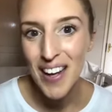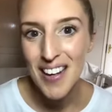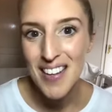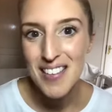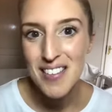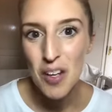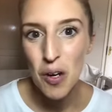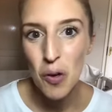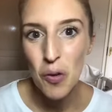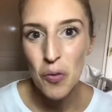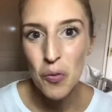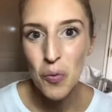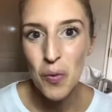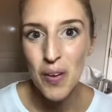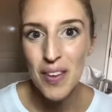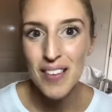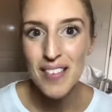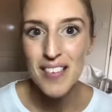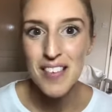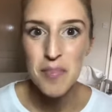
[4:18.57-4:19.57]
So
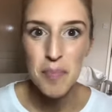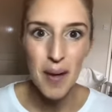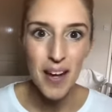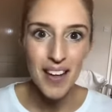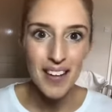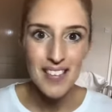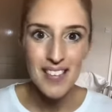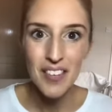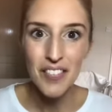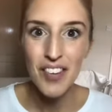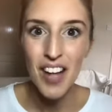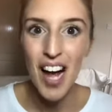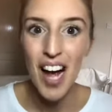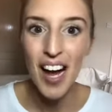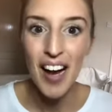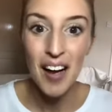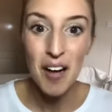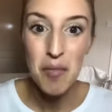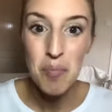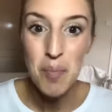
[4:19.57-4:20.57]
within the space of
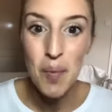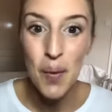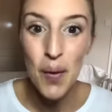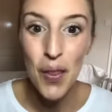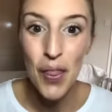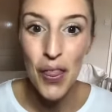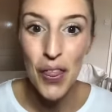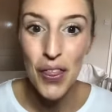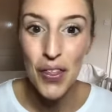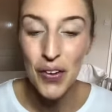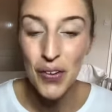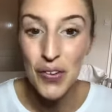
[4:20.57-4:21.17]
like a month,